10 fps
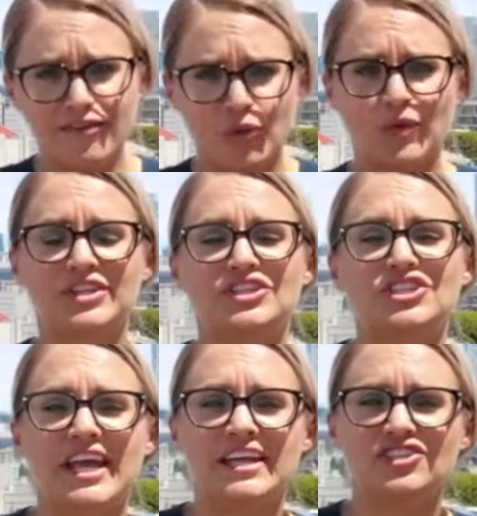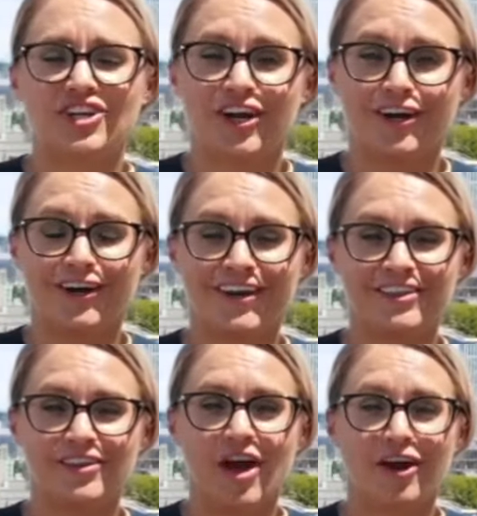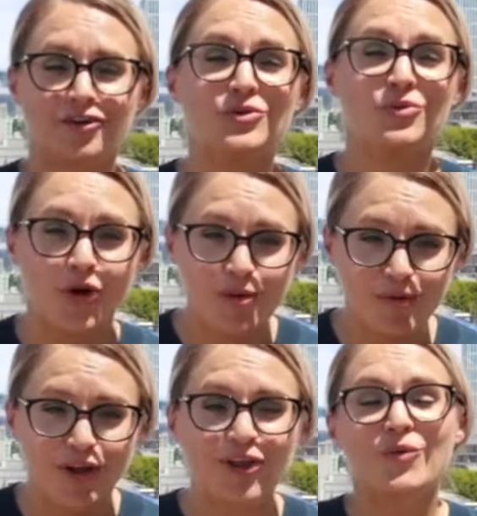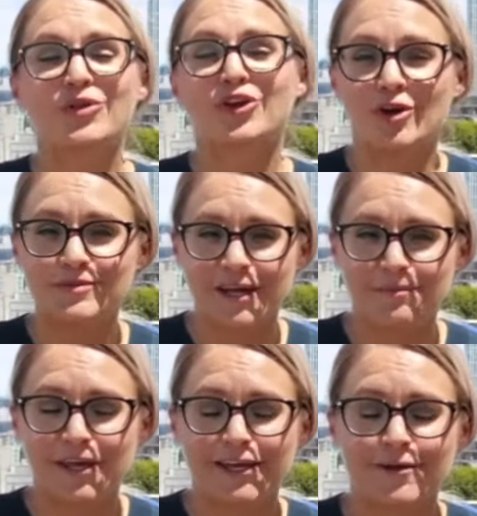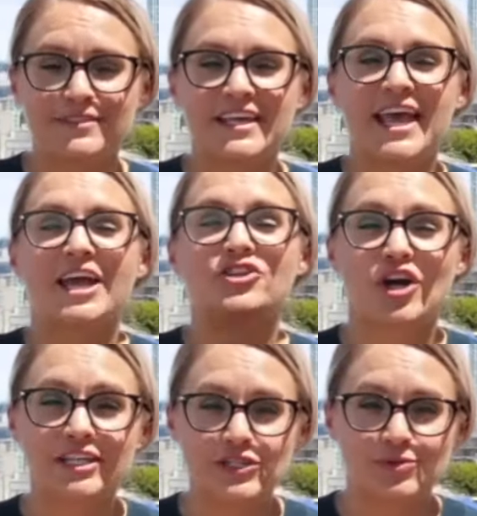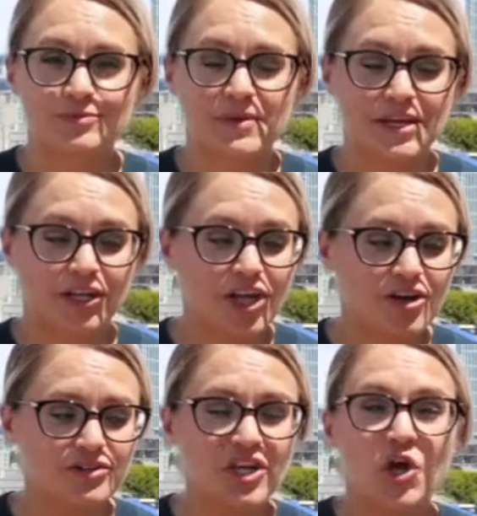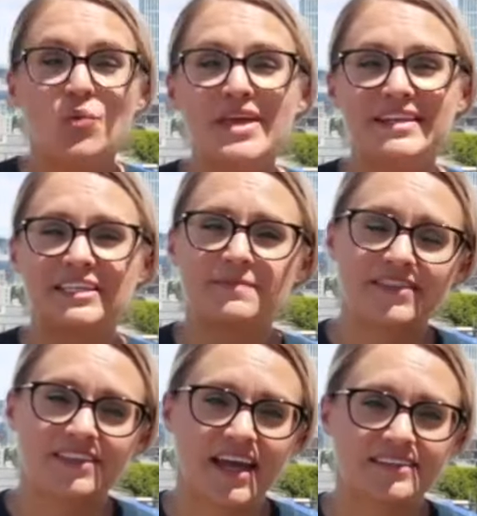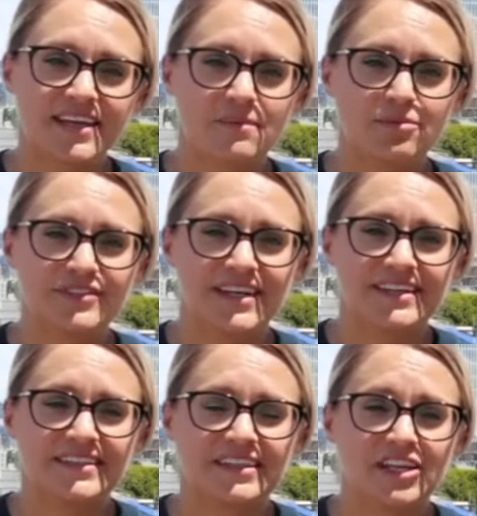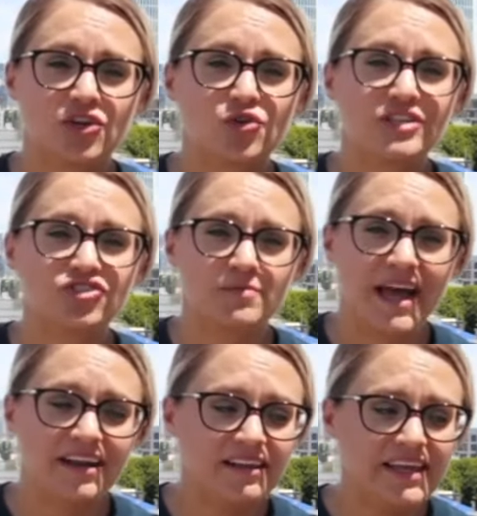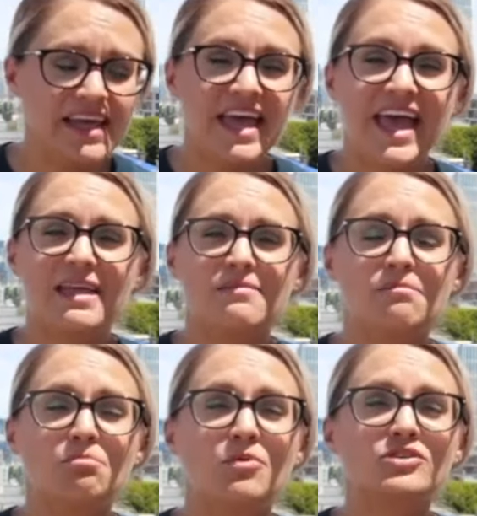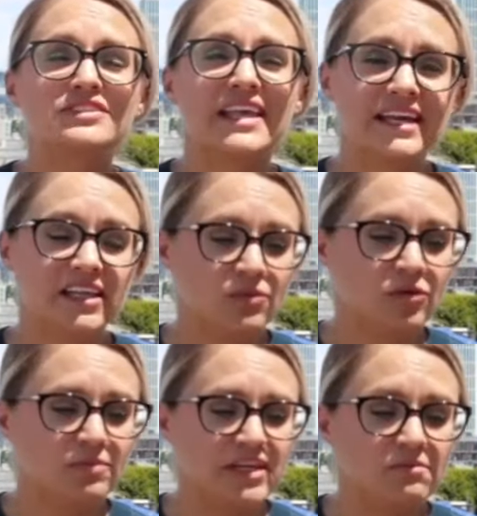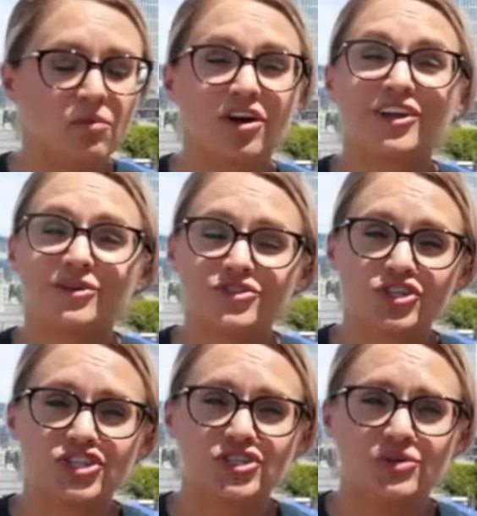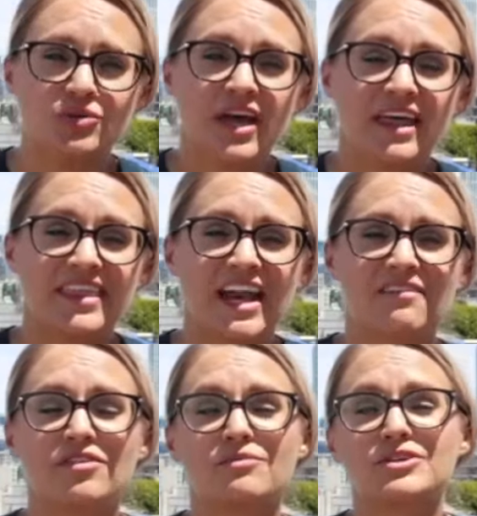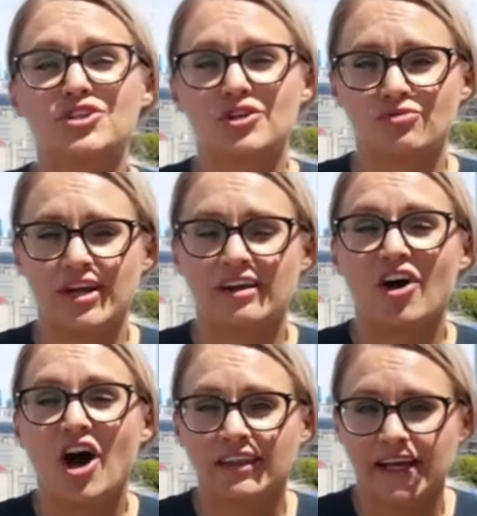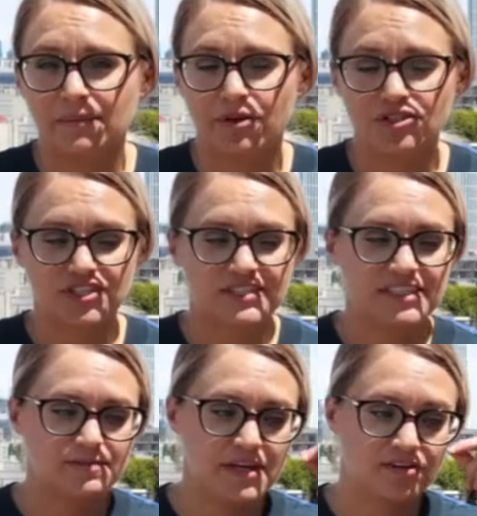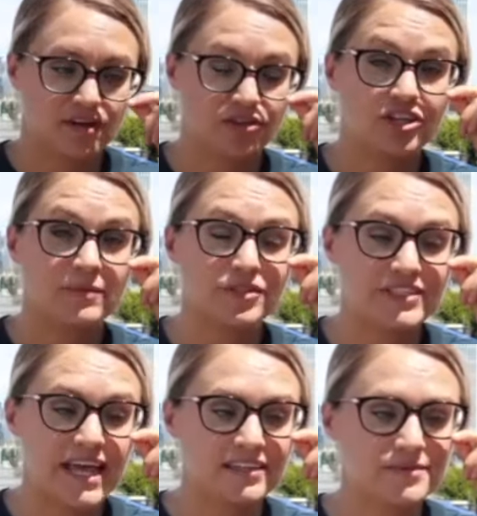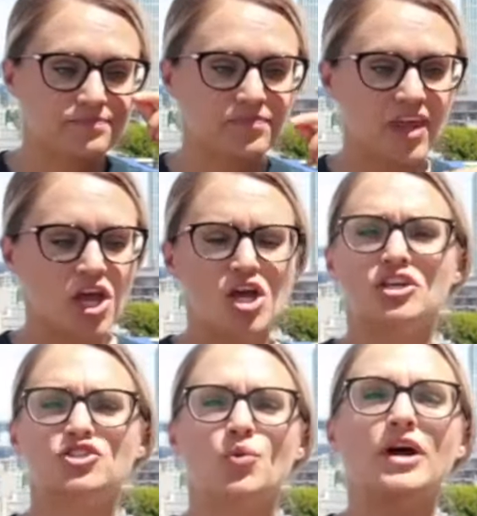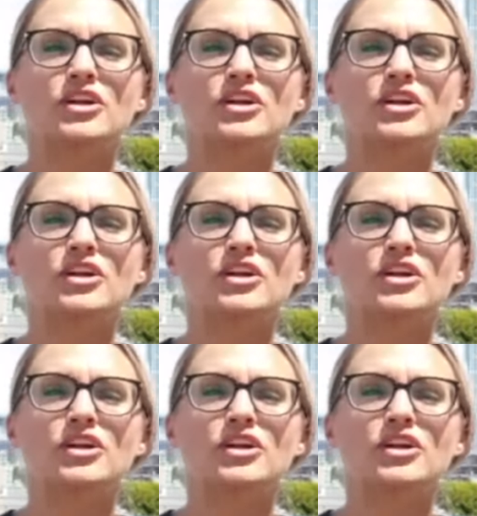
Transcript: with the change in our new normal, with curbside pickups and dressing rooms being closed, we can expect that 10% is going to increase dramatically, and most likely will be more closer to that of the return rate of online purchases being around 30%. So what